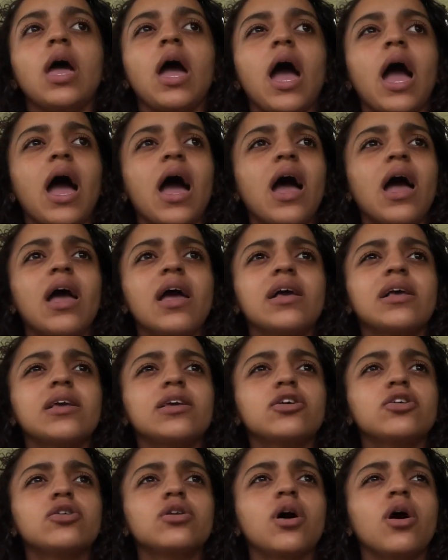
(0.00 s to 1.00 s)

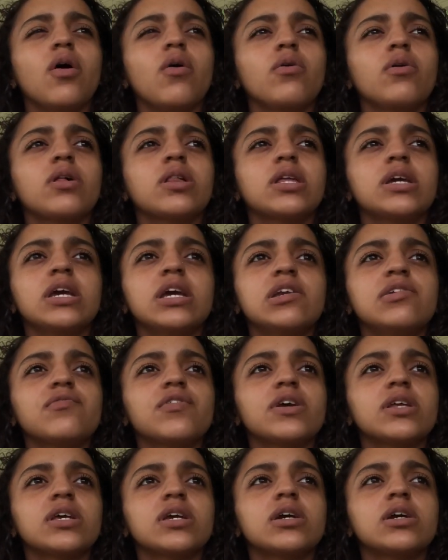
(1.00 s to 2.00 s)
I, cleaned
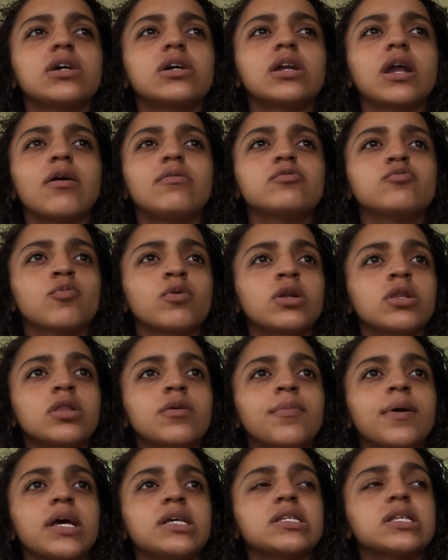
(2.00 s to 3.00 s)
really good. I was one of the
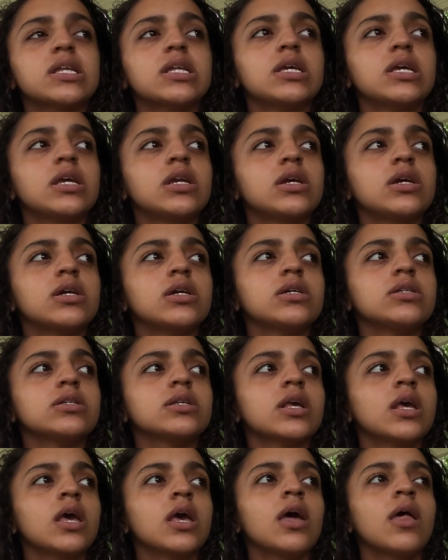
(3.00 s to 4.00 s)
best cleaners.
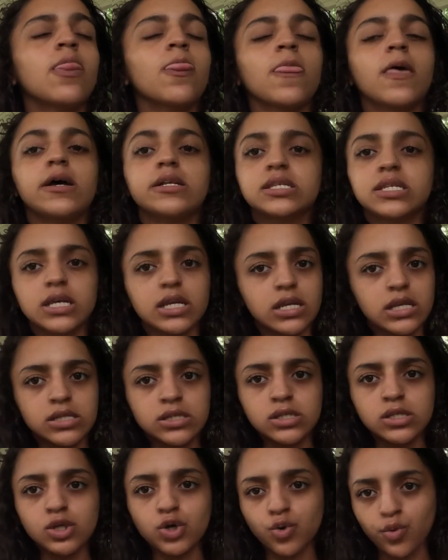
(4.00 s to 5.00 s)

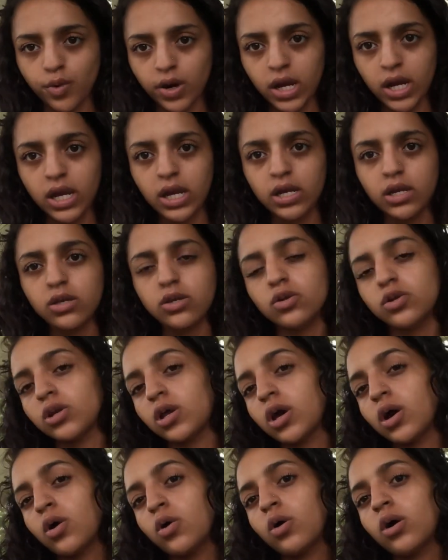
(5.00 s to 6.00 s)
Attendance great,
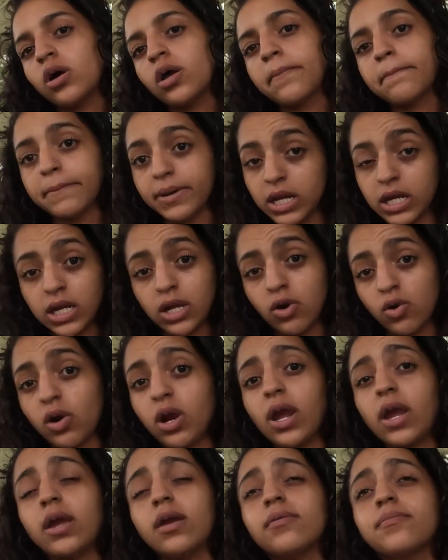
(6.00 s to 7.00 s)
money
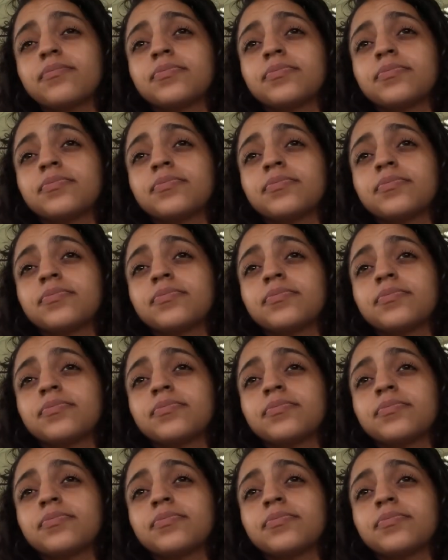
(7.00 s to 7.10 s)
great.